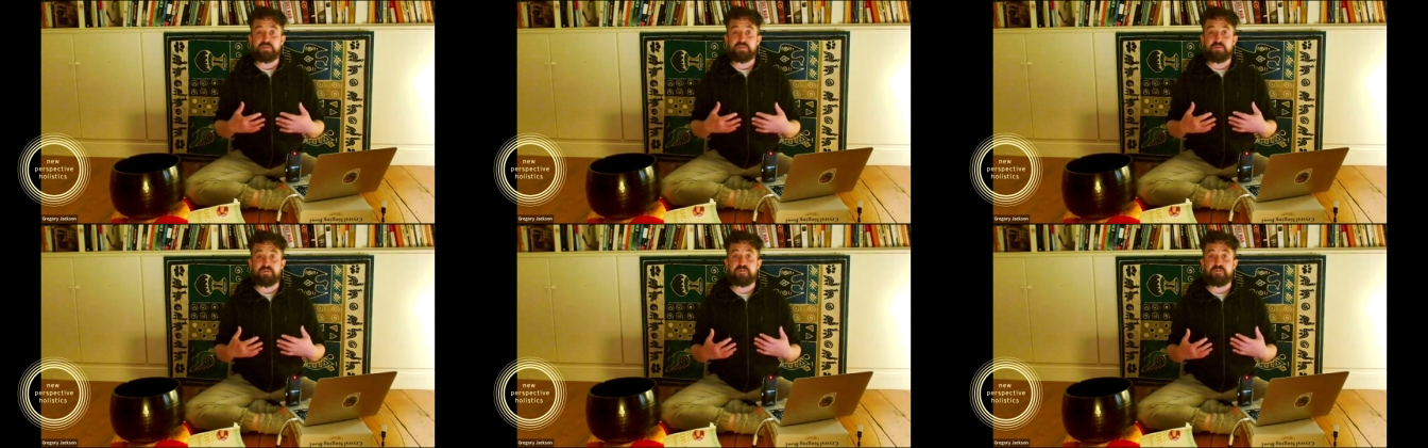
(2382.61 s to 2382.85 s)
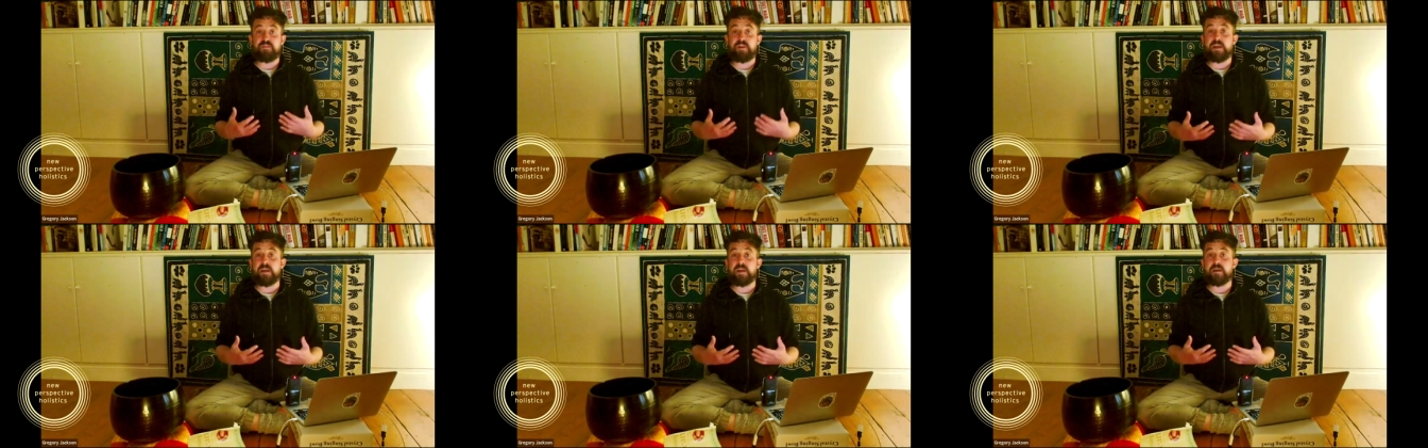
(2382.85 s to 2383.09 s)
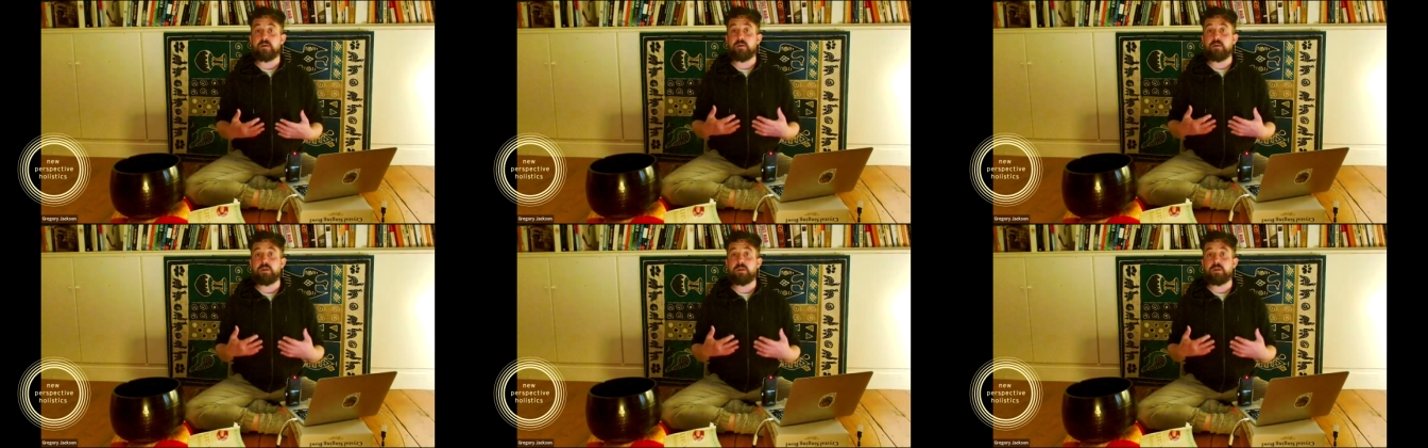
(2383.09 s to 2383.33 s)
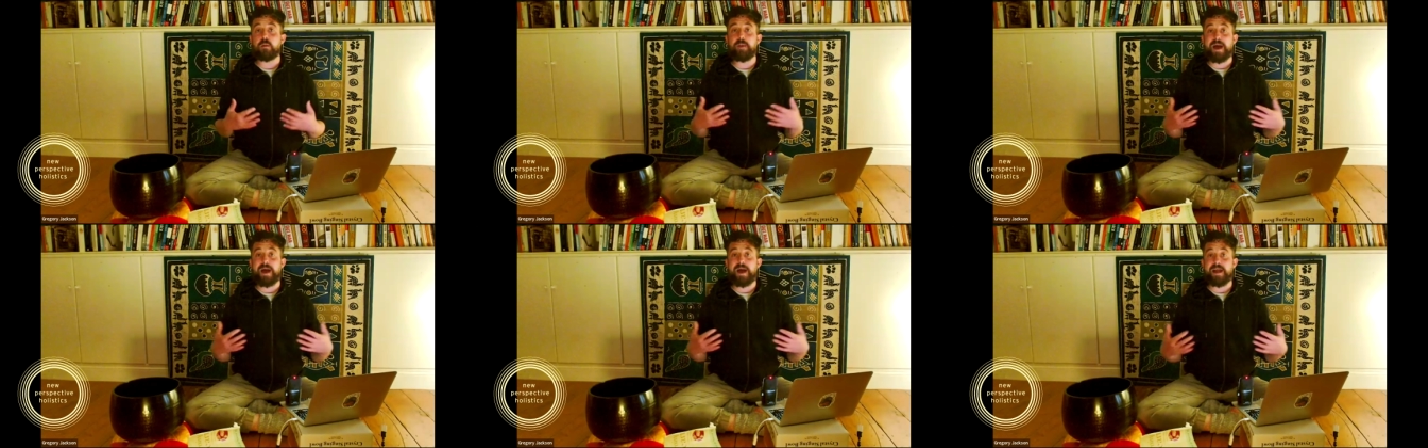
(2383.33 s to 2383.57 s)
feel
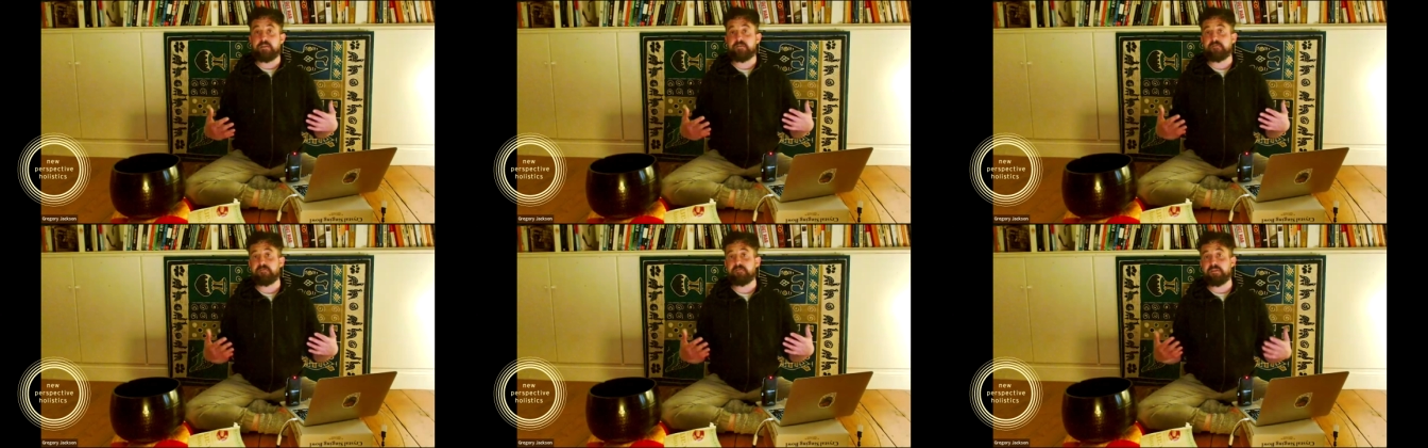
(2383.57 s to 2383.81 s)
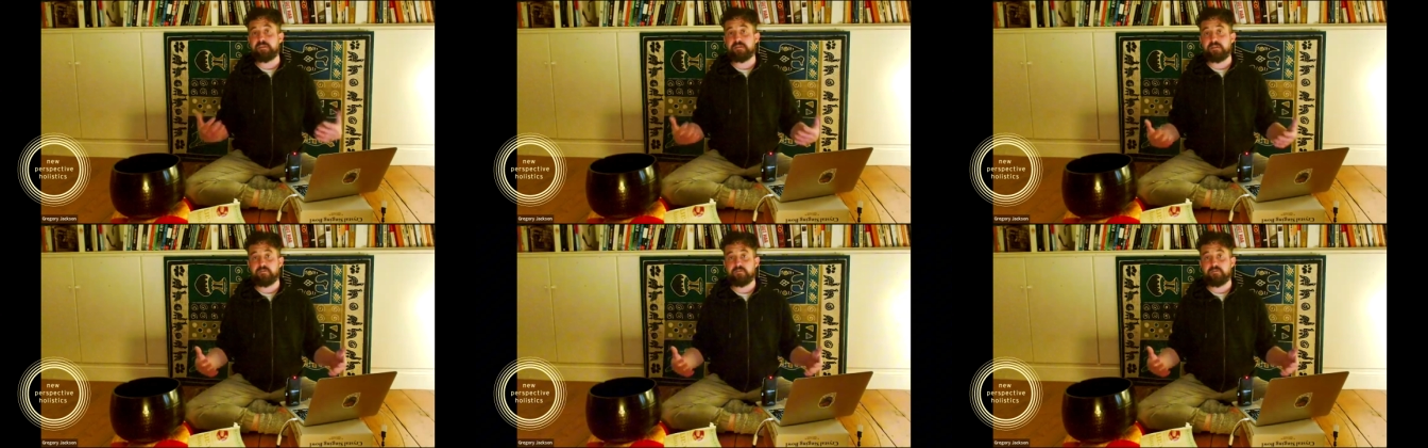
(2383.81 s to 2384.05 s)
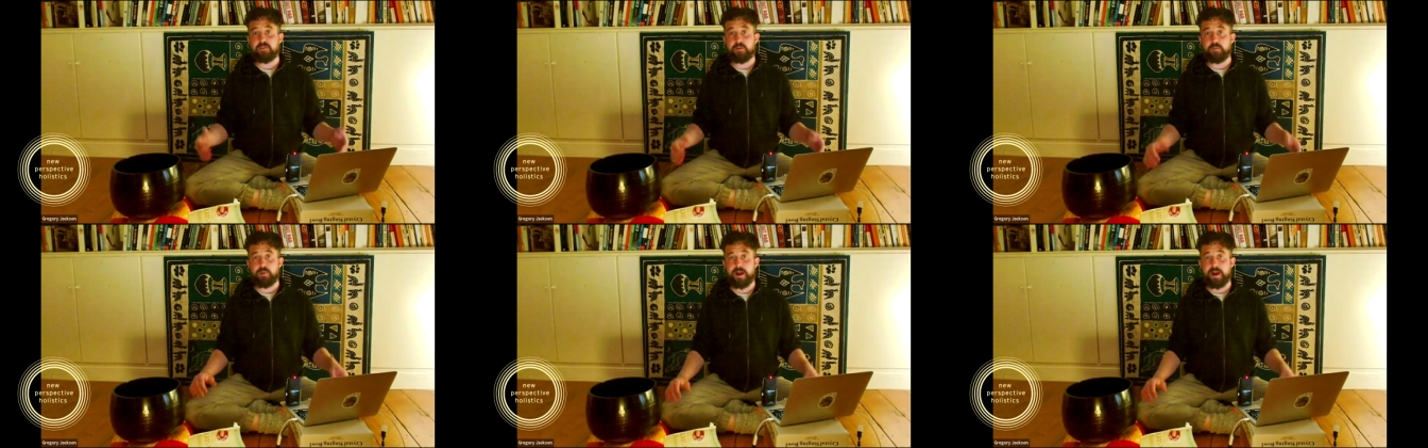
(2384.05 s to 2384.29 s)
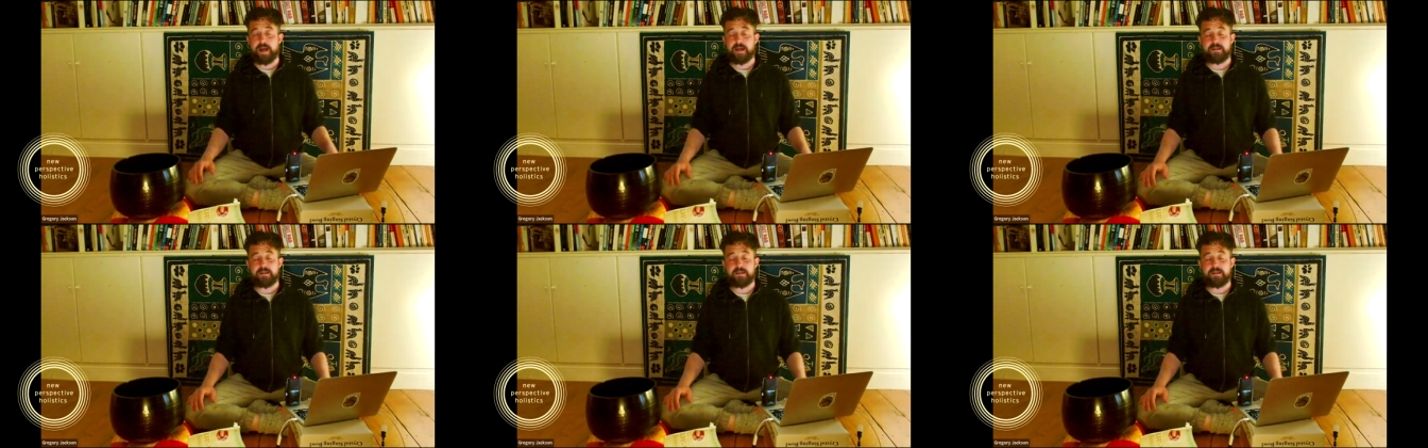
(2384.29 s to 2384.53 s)
the benefits of the
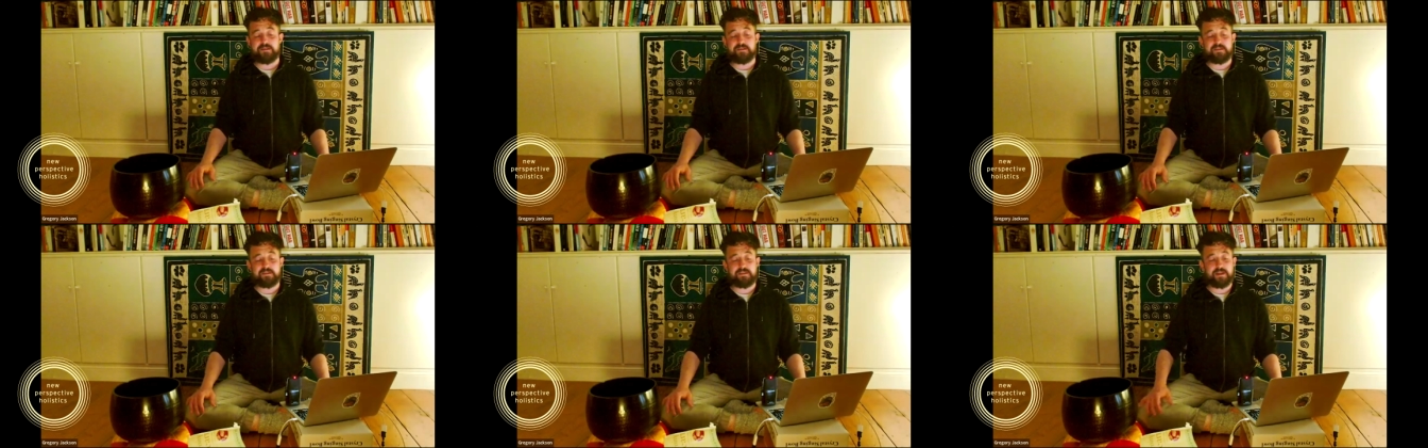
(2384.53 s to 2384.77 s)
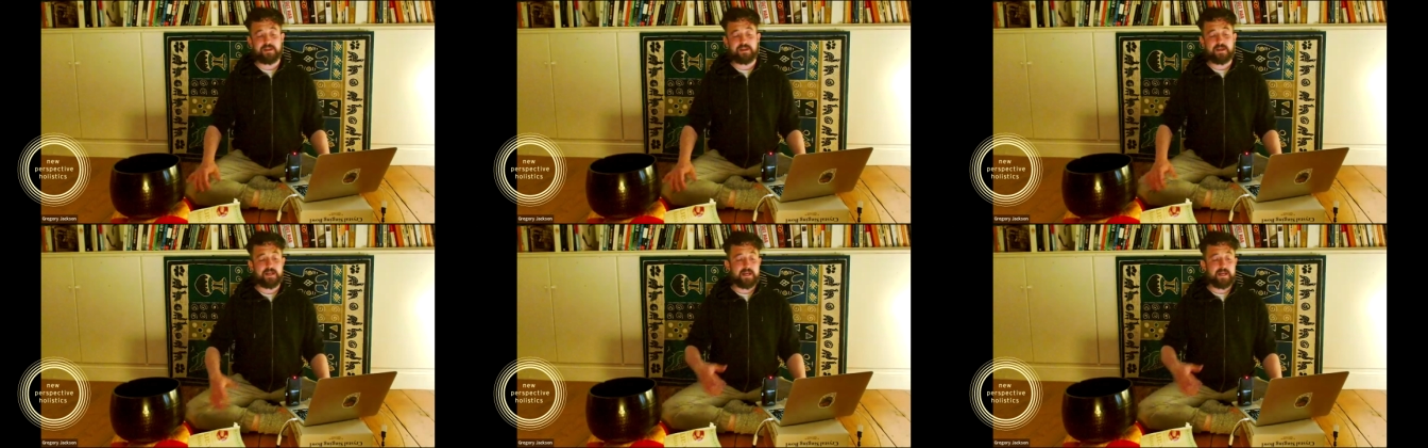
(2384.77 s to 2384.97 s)
practice.